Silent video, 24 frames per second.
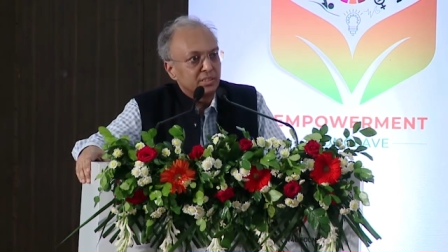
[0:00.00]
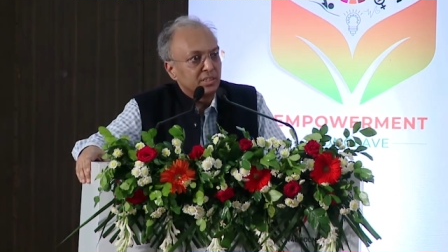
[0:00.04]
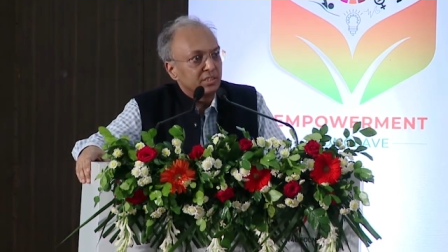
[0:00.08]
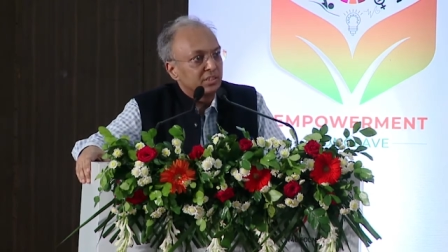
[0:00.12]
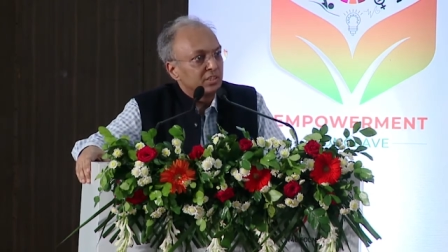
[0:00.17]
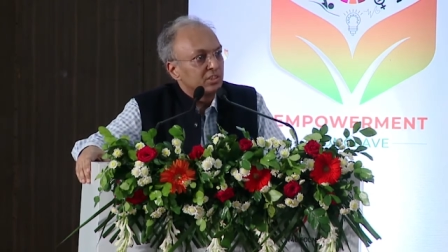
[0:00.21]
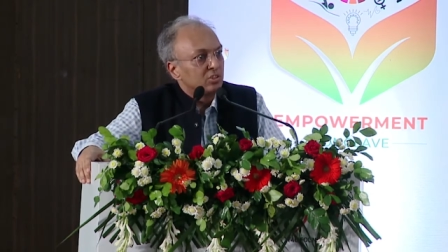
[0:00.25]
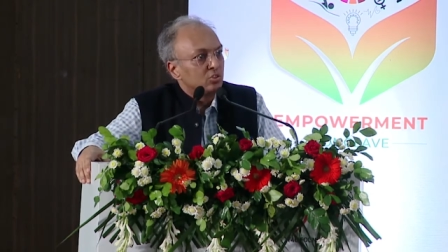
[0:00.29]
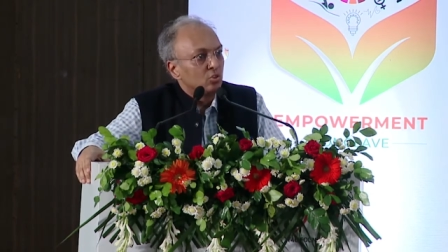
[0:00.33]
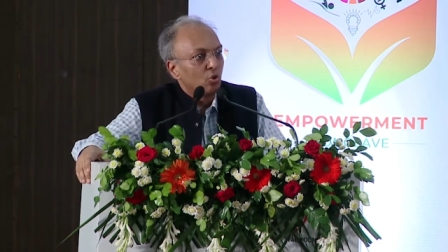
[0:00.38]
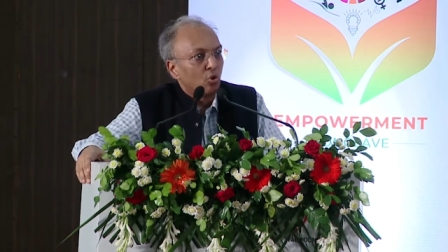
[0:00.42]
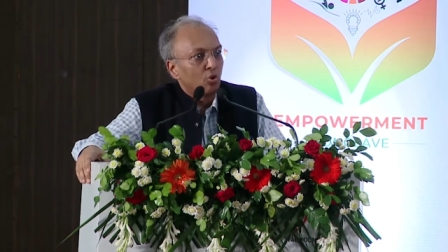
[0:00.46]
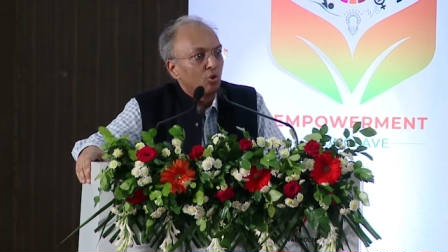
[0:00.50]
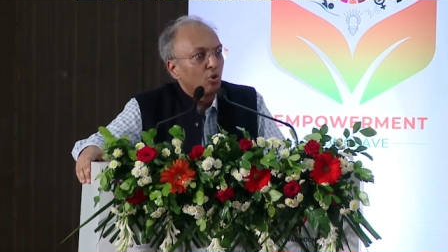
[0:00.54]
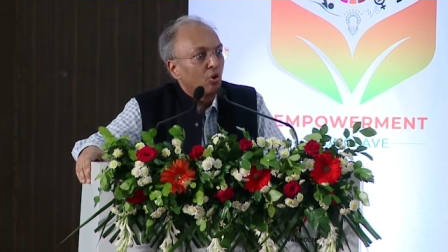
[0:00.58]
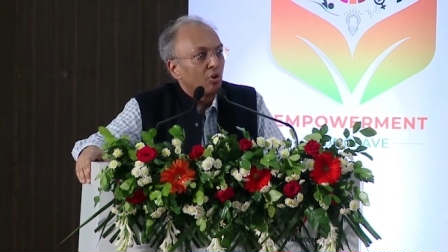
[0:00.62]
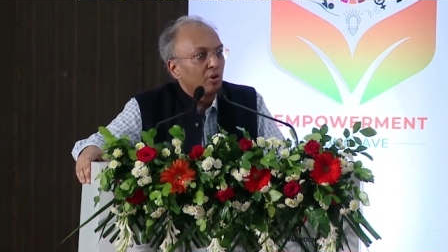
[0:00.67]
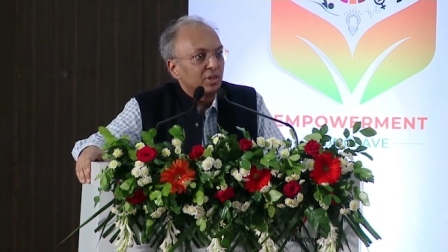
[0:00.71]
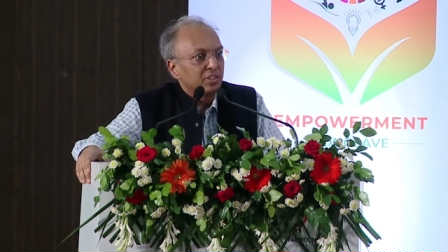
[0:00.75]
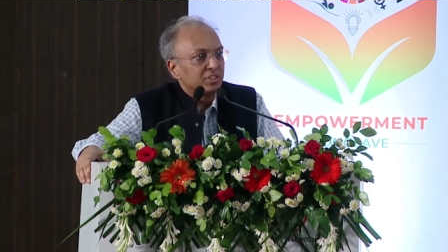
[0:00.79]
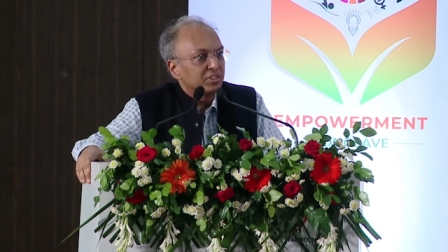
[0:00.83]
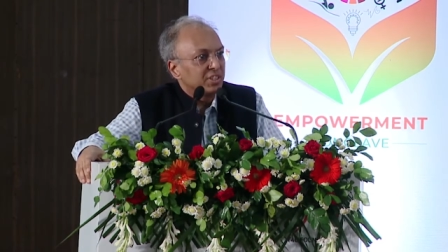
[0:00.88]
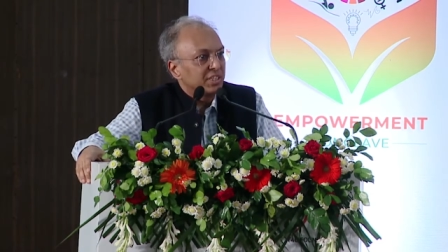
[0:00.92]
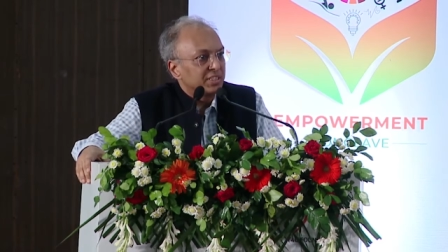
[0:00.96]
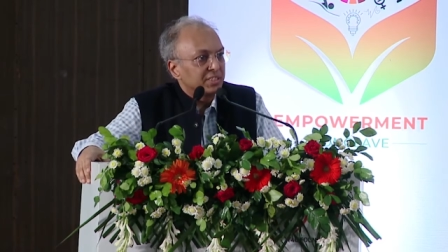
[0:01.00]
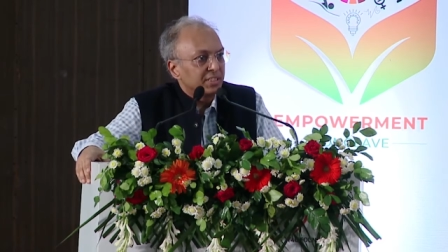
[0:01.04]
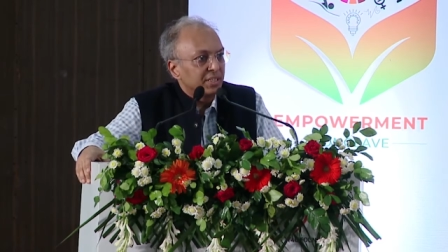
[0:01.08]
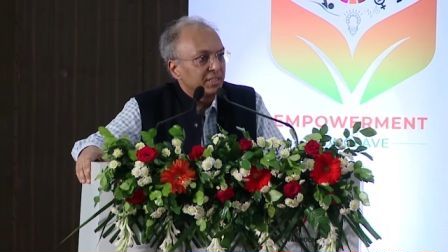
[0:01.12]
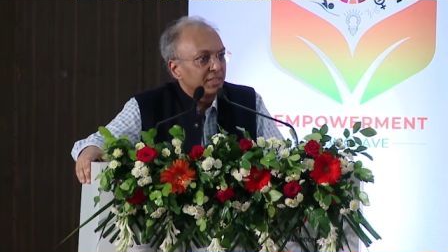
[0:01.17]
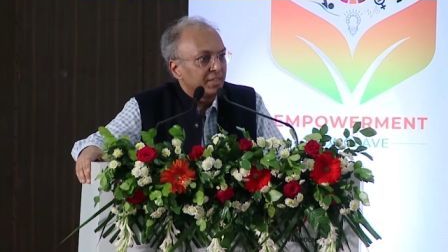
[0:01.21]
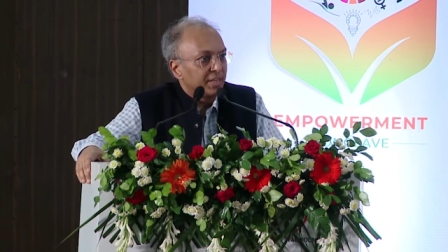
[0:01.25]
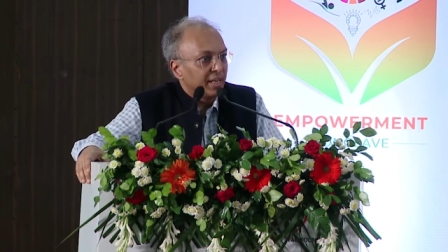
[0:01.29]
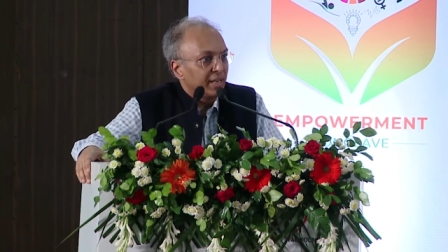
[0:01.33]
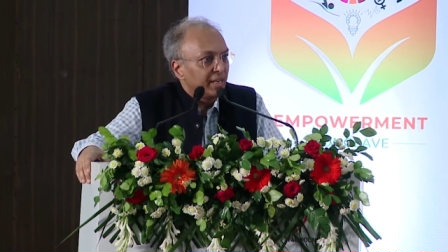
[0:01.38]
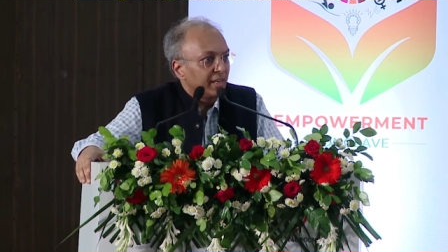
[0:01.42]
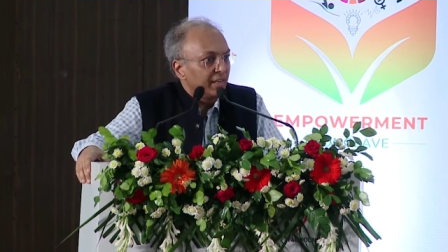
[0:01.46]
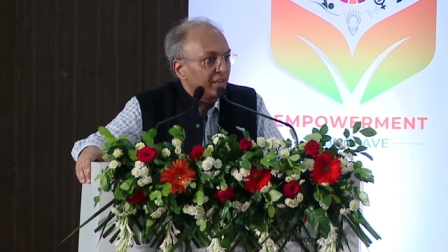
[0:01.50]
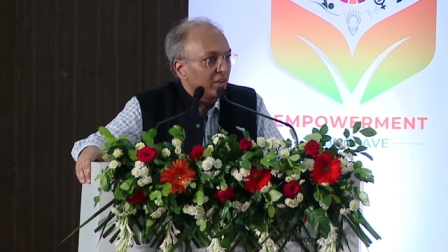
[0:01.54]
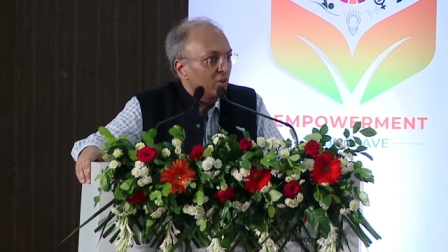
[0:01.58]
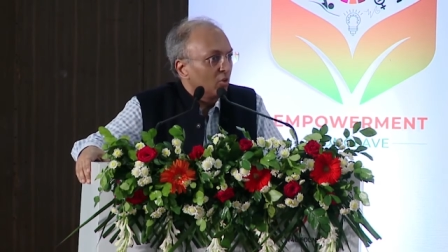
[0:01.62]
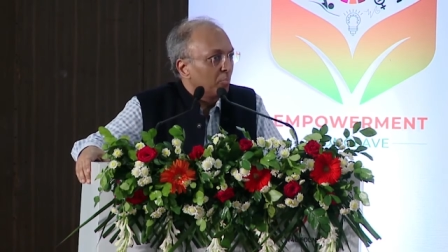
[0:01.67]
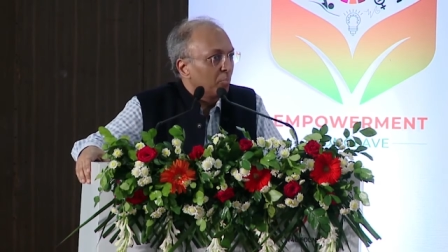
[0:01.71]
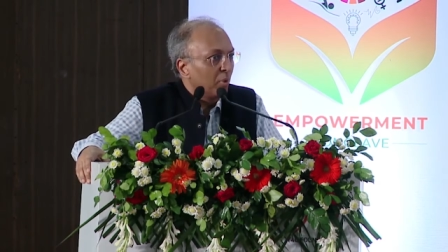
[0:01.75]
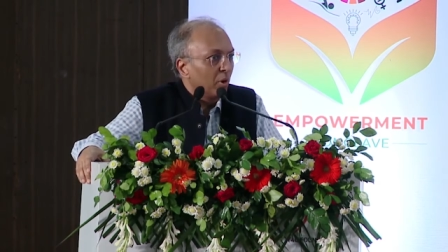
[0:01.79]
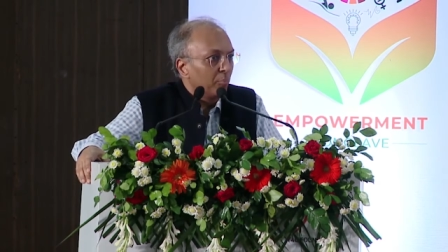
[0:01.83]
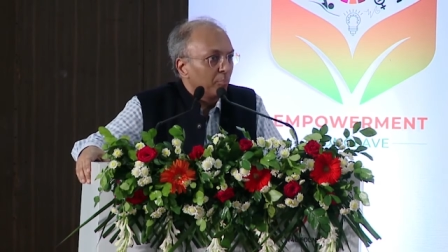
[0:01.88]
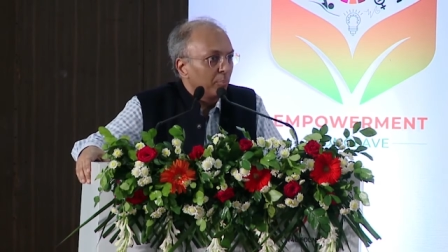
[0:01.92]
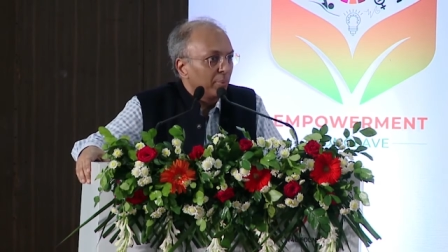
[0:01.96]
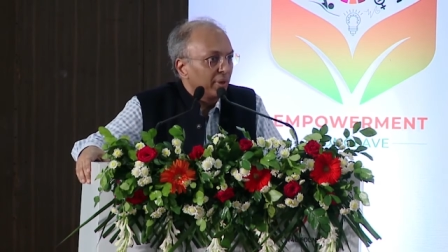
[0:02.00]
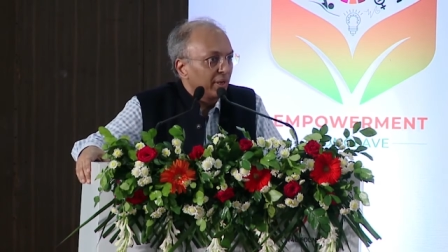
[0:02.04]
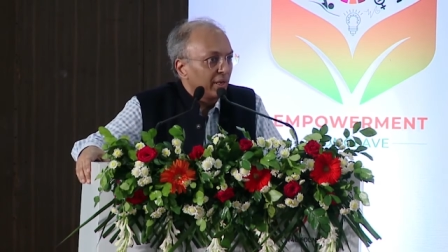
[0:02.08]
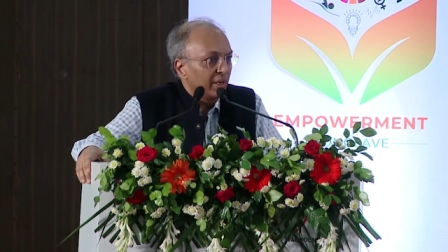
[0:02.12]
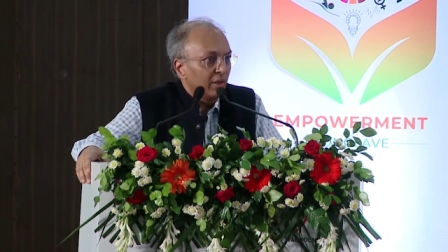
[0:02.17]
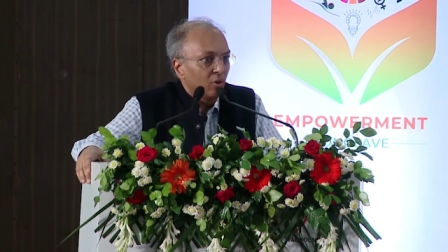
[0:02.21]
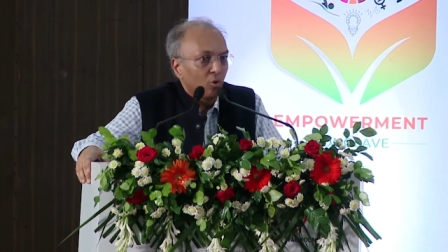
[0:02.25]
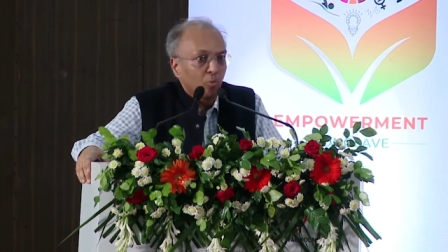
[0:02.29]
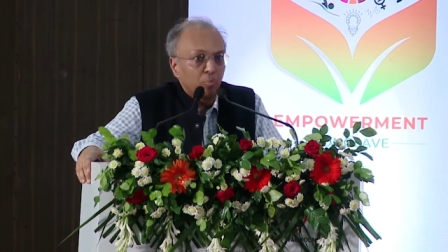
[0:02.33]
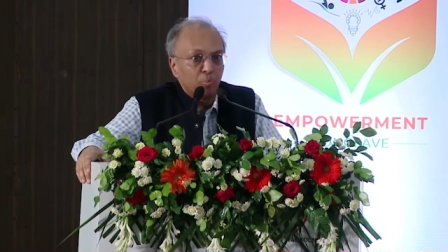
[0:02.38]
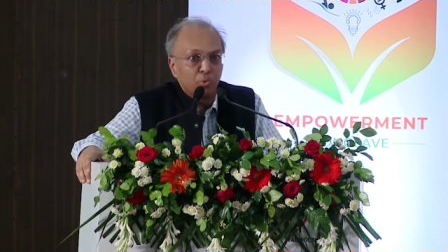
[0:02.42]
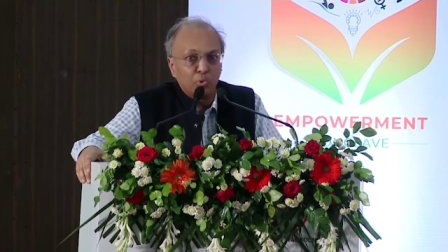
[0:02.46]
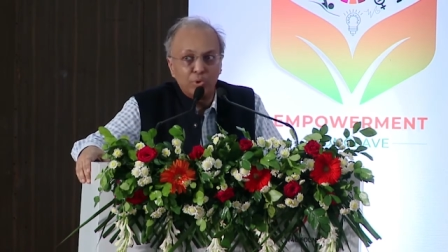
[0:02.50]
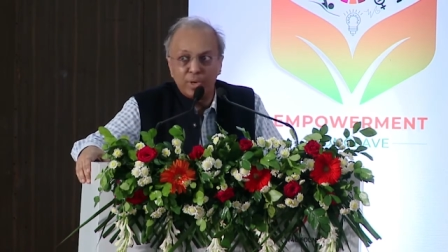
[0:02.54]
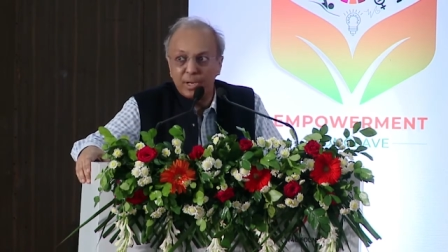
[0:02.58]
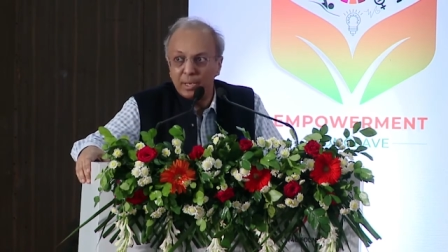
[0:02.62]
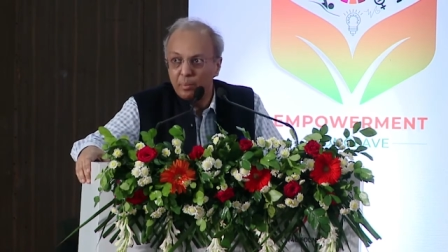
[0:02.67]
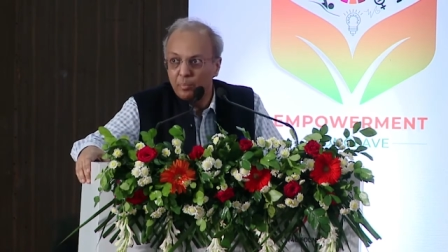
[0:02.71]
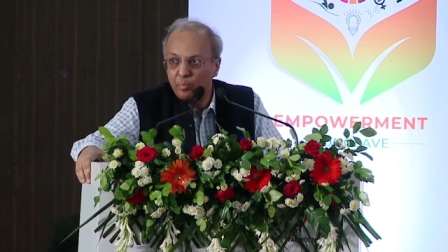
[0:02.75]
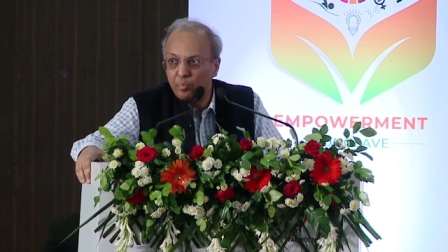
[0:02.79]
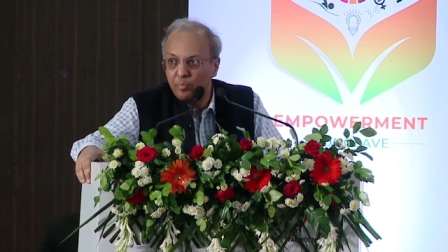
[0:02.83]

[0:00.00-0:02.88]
It is no longer just in Delhi or Bombay or Pune.